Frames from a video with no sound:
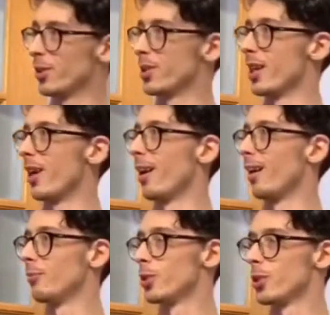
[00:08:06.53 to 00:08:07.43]
dart,
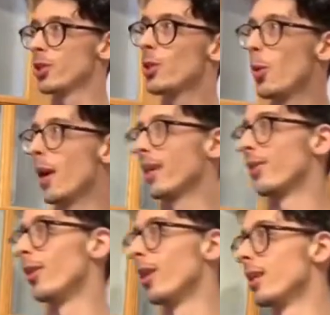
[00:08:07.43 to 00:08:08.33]
just too
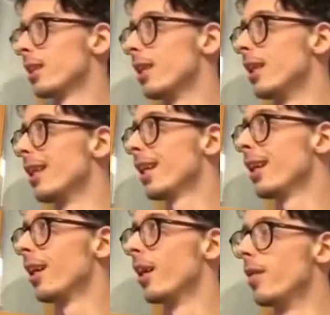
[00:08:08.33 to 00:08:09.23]
accurate. Let's see.
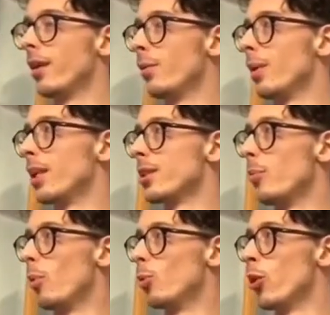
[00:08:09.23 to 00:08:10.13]
I don't think I'm gonna get to the
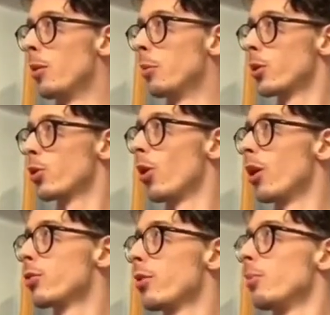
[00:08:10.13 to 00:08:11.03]
bullseye. I'm gonna try
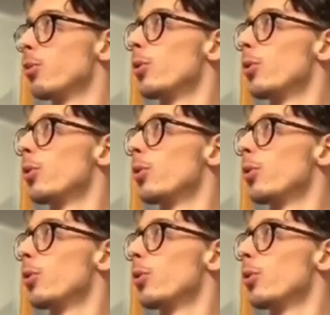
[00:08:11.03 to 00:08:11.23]
a treble